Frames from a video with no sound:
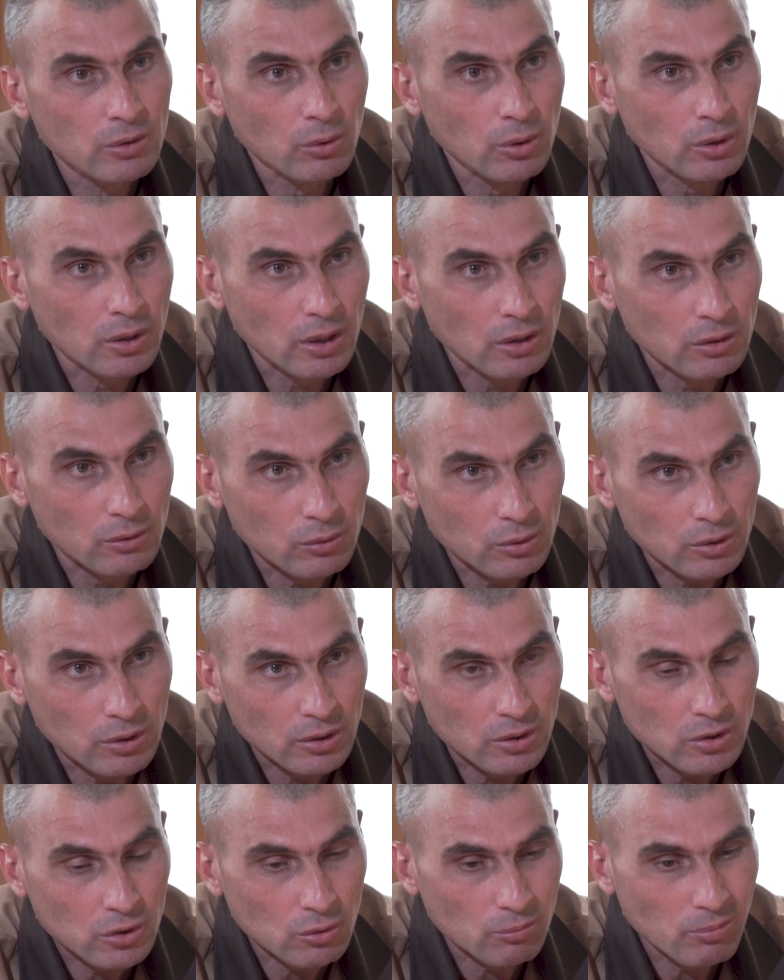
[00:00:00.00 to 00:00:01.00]
I was hung from a
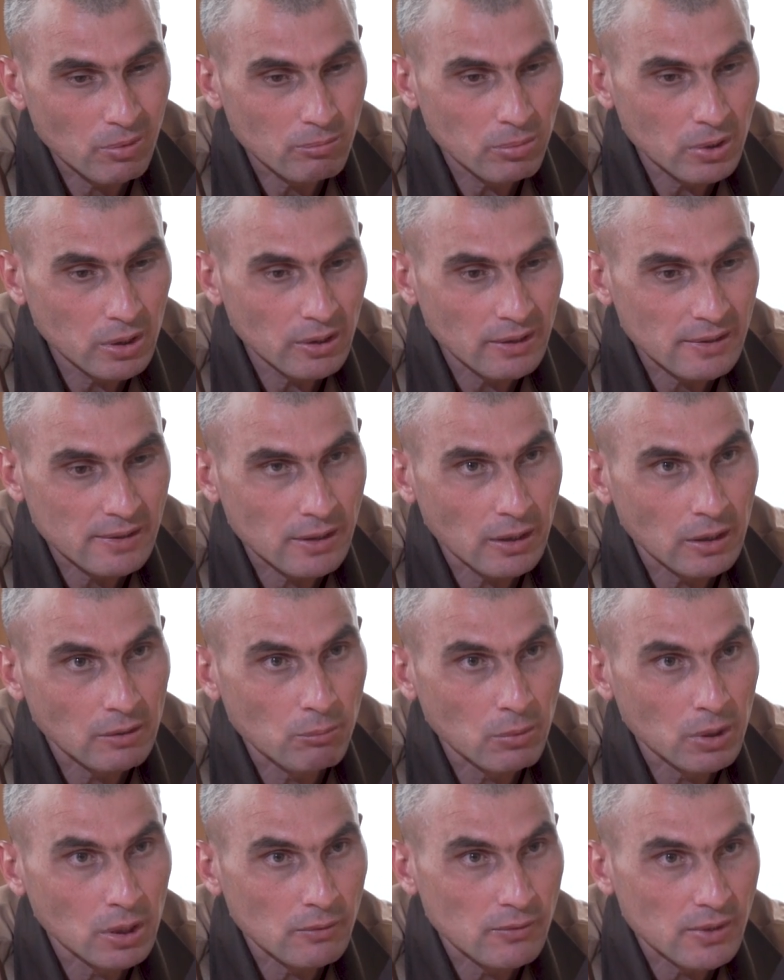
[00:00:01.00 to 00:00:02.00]
poplar by the legs and
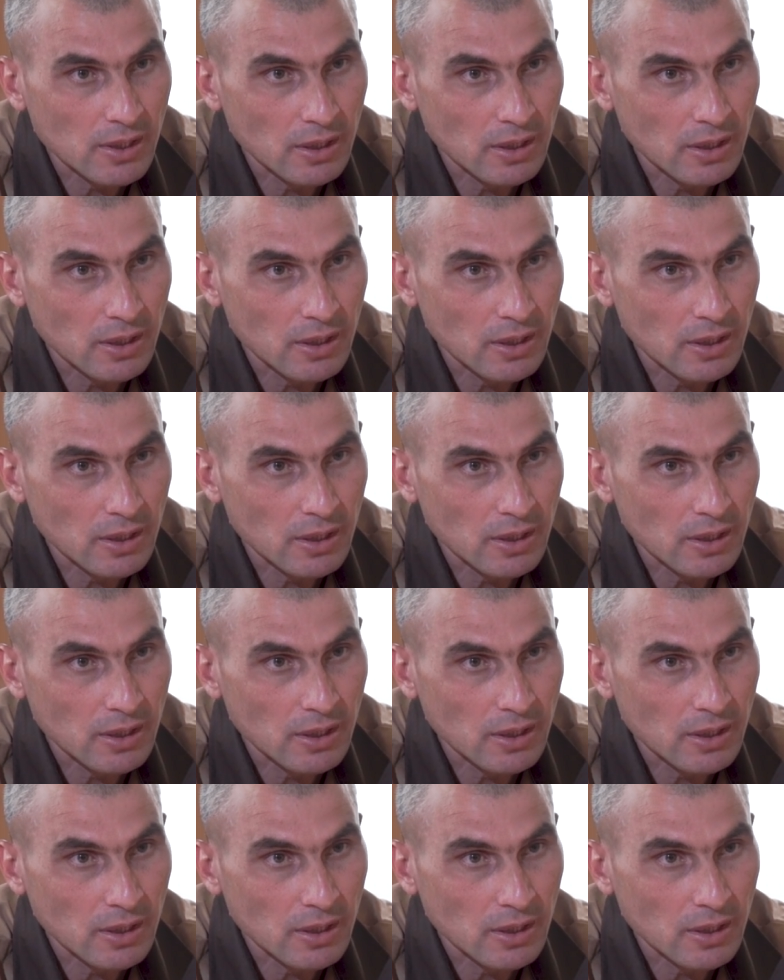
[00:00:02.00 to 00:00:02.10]
arms.